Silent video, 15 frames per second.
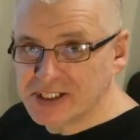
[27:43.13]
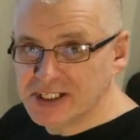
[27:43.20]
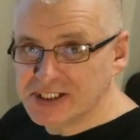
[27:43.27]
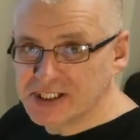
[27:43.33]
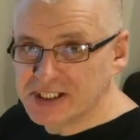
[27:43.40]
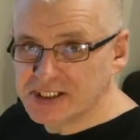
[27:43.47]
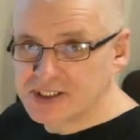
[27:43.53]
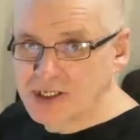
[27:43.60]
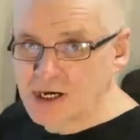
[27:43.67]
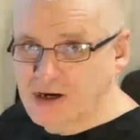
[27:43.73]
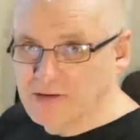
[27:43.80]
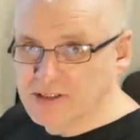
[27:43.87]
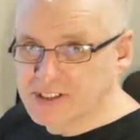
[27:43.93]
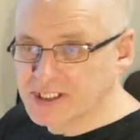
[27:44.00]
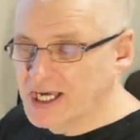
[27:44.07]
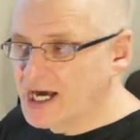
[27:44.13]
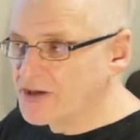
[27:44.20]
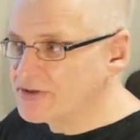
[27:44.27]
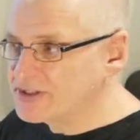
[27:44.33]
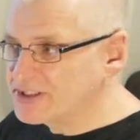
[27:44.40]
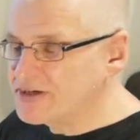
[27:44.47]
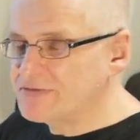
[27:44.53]
in its entirety, how
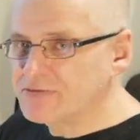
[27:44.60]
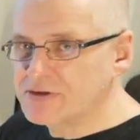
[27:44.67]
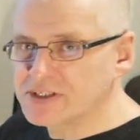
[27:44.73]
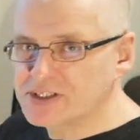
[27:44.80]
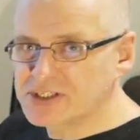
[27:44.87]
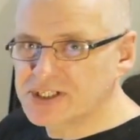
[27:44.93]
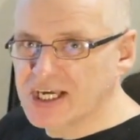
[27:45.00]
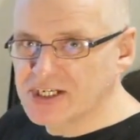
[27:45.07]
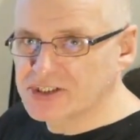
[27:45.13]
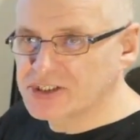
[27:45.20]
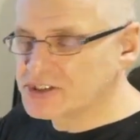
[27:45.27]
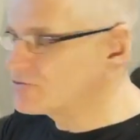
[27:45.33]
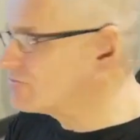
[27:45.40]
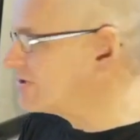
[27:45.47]
the different sections